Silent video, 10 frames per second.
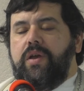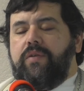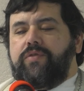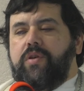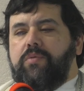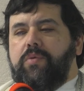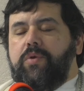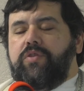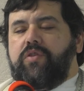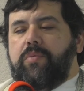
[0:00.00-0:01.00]
if someone
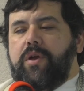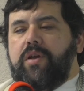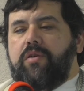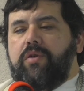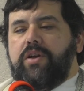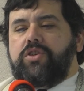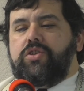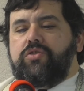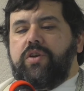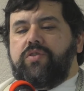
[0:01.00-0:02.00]
wants to bring a
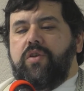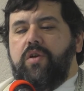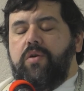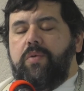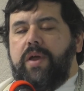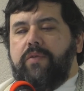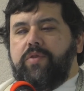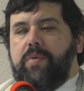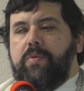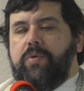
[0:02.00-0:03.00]
correction to us, we have
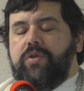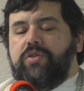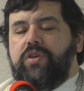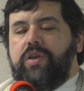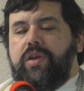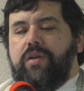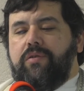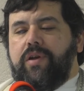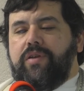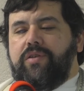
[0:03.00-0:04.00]
to be willing to
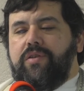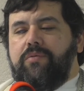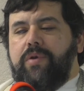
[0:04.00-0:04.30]
hear it.